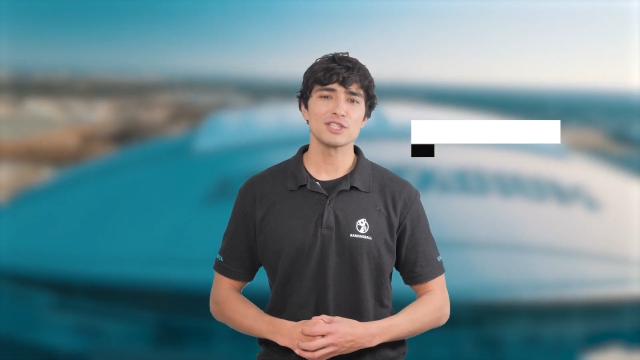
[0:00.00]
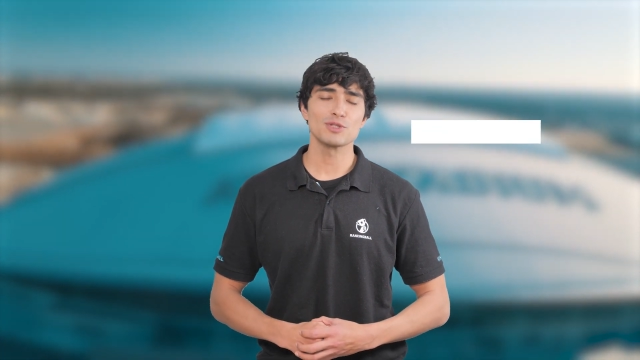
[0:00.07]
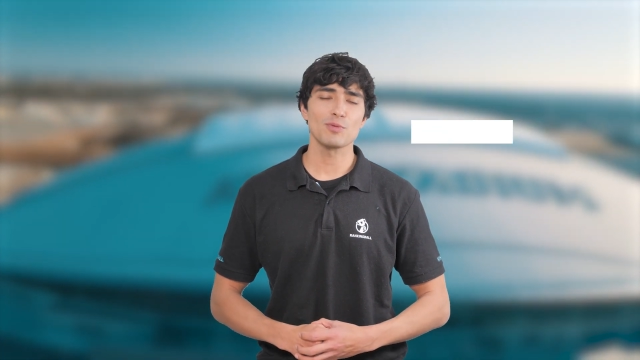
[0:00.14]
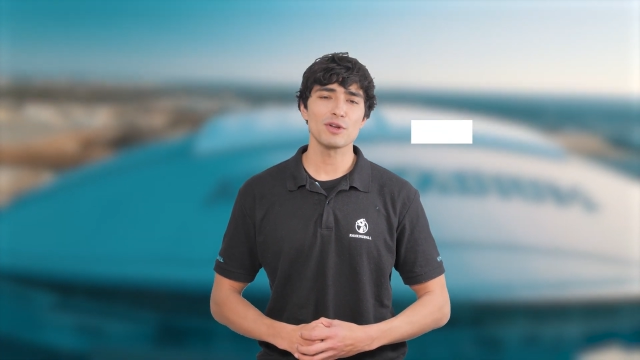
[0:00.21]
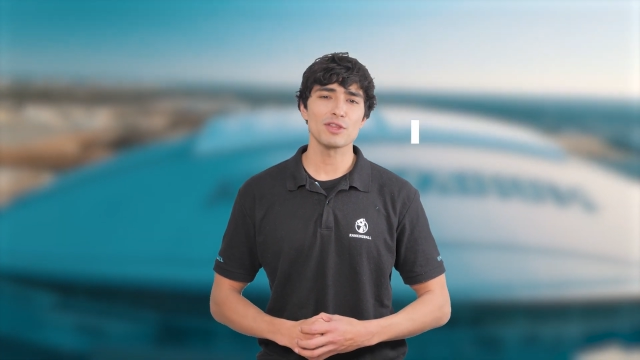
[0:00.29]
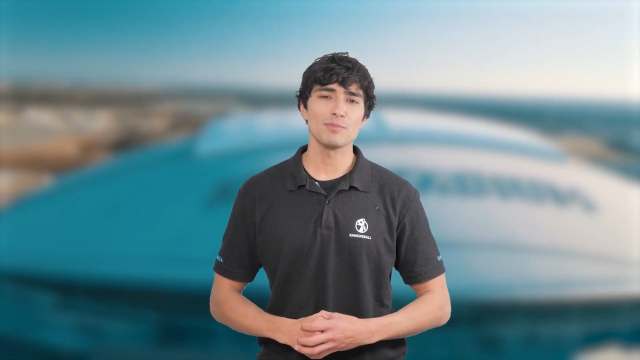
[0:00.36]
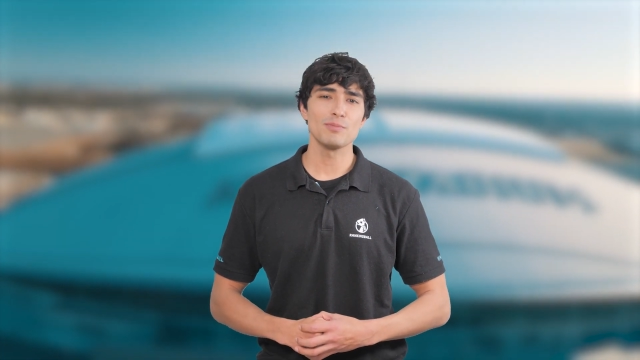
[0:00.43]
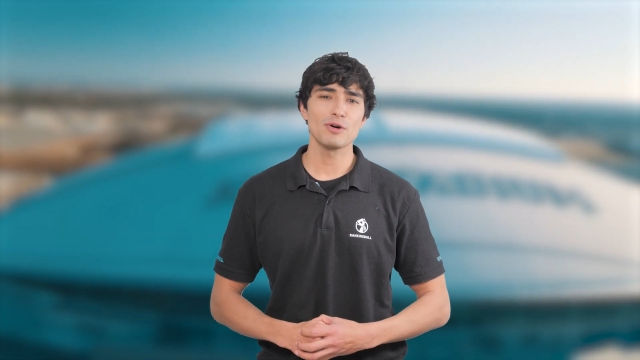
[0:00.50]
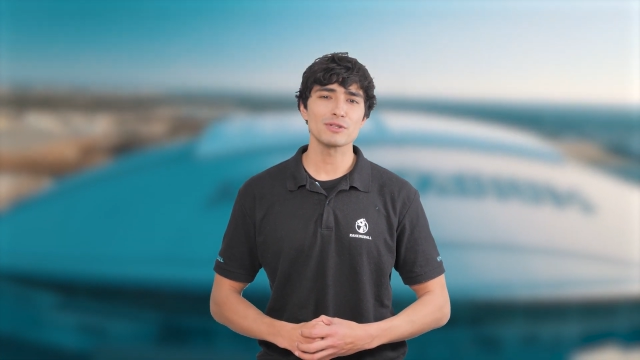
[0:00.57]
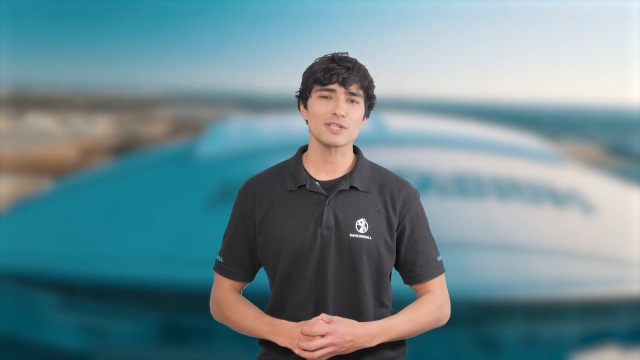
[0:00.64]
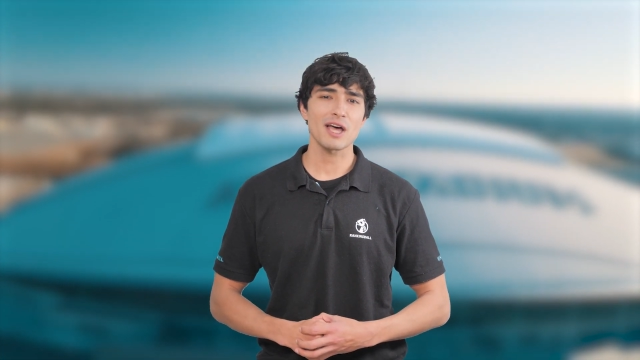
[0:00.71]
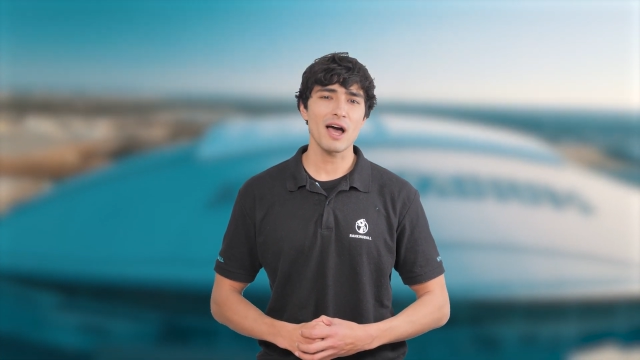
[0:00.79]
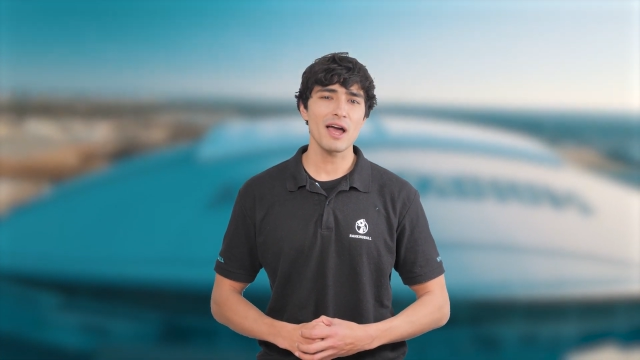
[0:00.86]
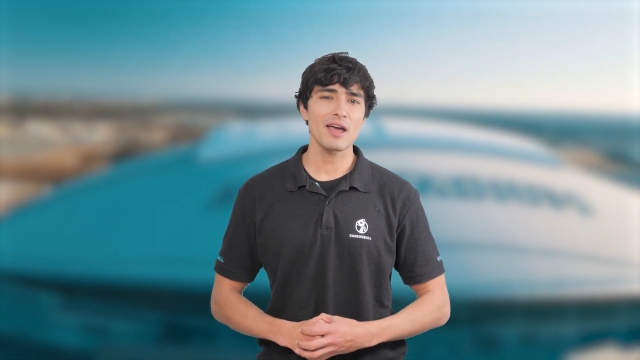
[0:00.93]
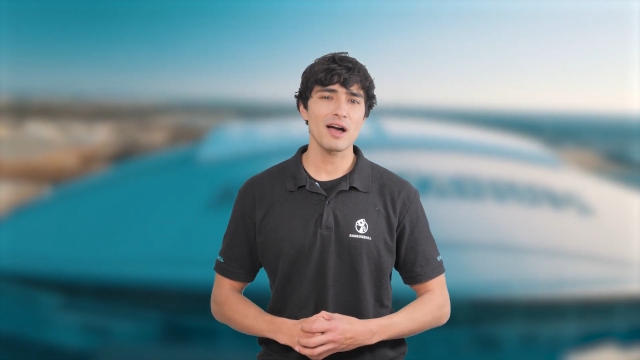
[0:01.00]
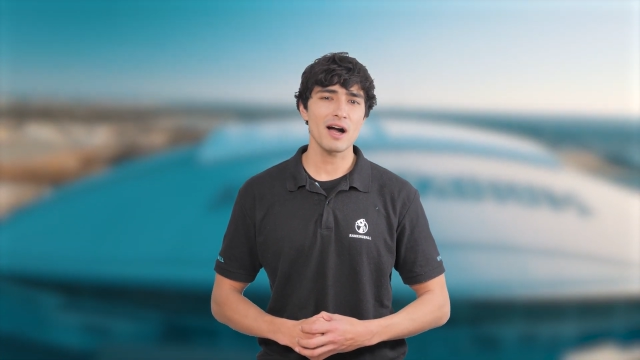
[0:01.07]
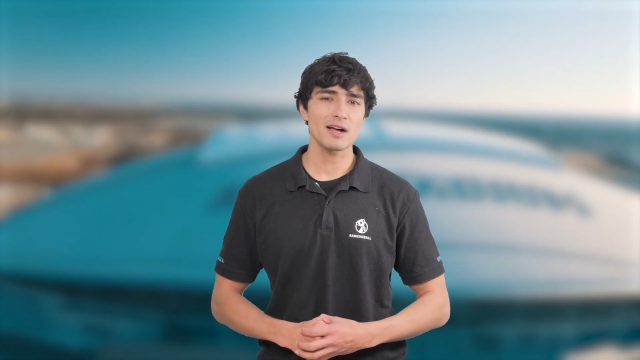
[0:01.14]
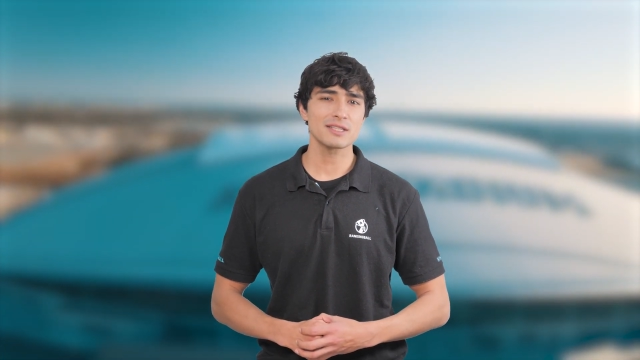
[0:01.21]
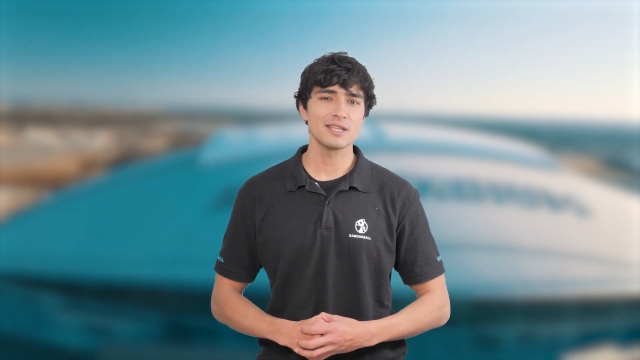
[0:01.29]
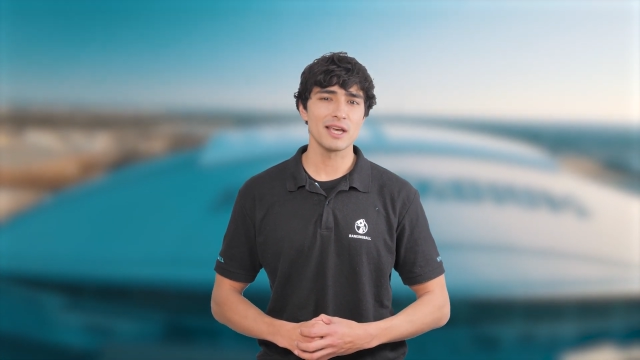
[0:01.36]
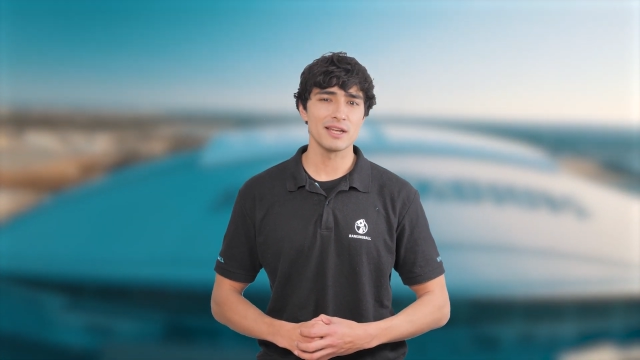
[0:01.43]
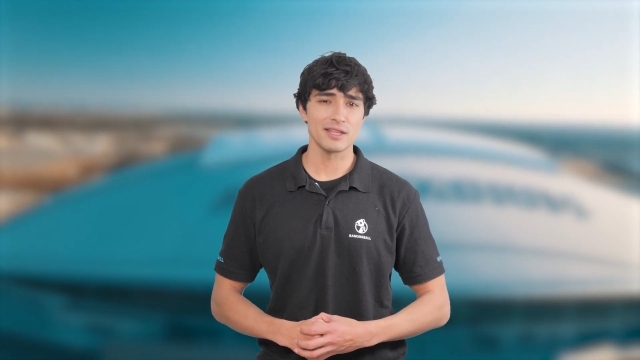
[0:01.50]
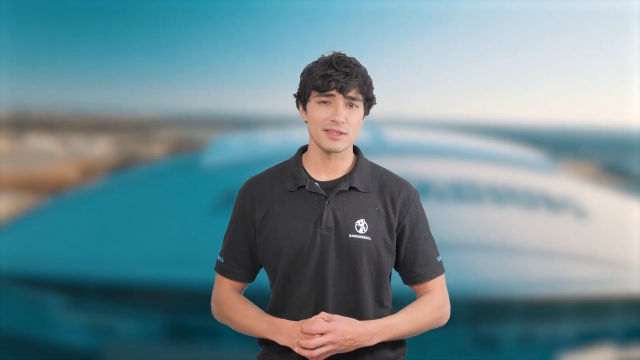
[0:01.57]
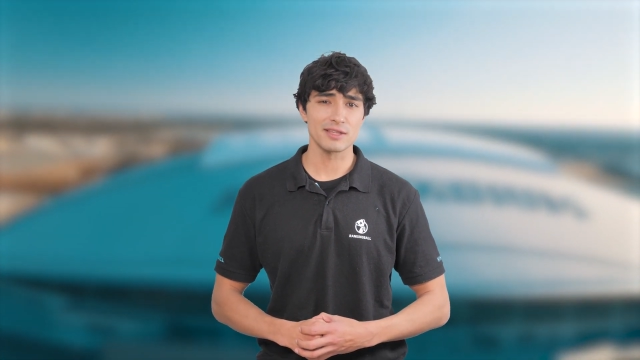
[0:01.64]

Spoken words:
is one of the most high octane